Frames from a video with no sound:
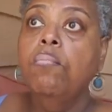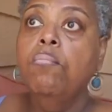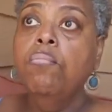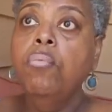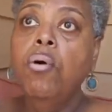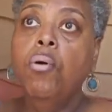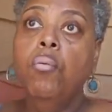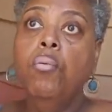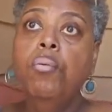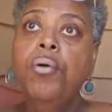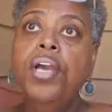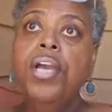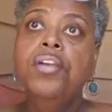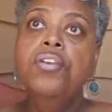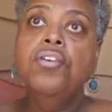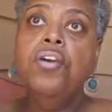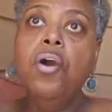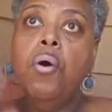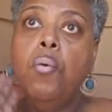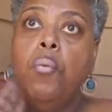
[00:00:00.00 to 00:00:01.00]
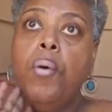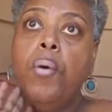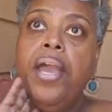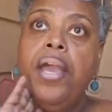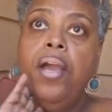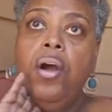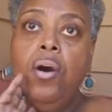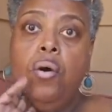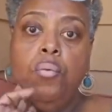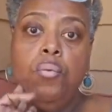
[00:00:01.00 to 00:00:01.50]
But when your
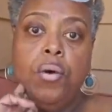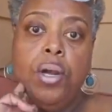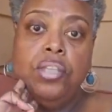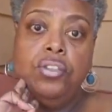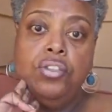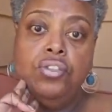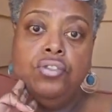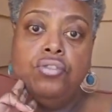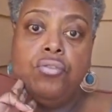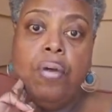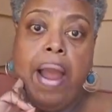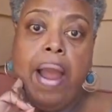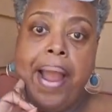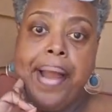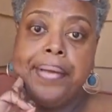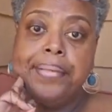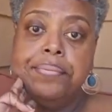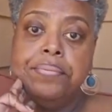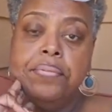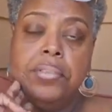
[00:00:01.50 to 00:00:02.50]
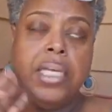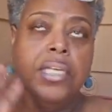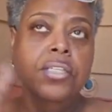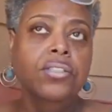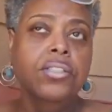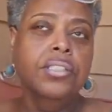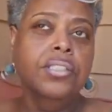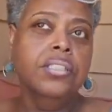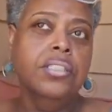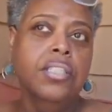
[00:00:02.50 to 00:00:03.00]
well runs dry, they
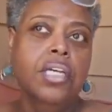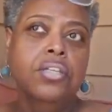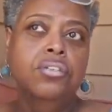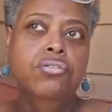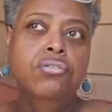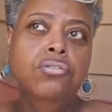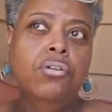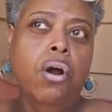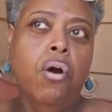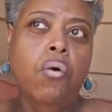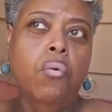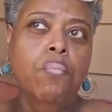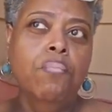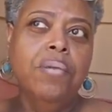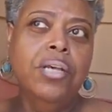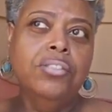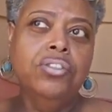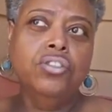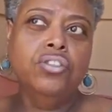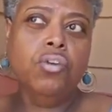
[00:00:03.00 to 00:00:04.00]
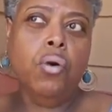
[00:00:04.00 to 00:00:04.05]
used to say you don't miss